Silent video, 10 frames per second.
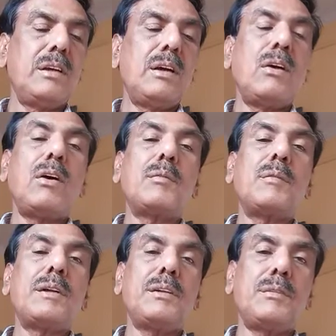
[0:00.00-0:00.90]
or
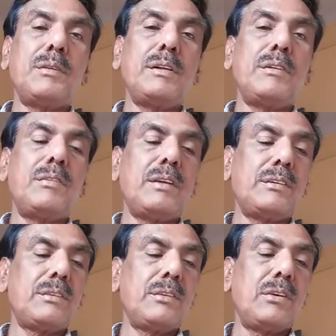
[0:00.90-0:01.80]
multiple
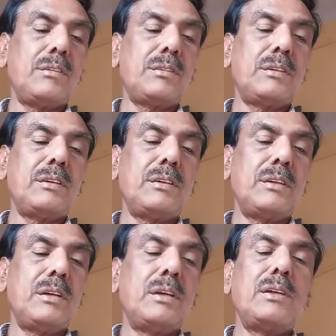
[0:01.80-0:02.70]
reflection of
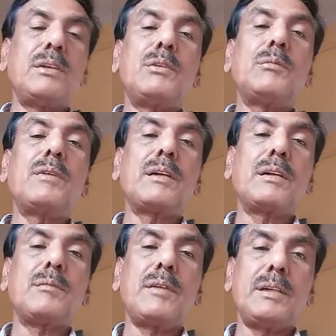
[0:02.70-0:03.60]
due to
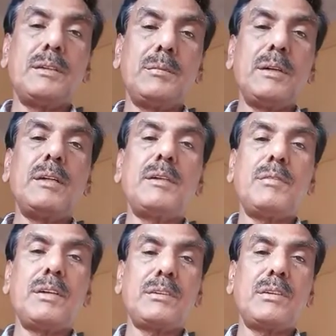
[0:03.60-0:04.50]
multiple
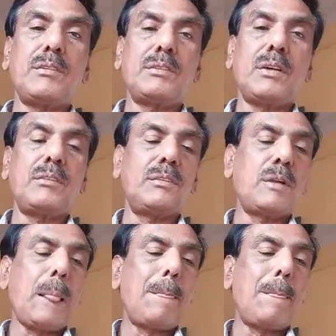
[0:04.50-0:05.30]
reflection of sound.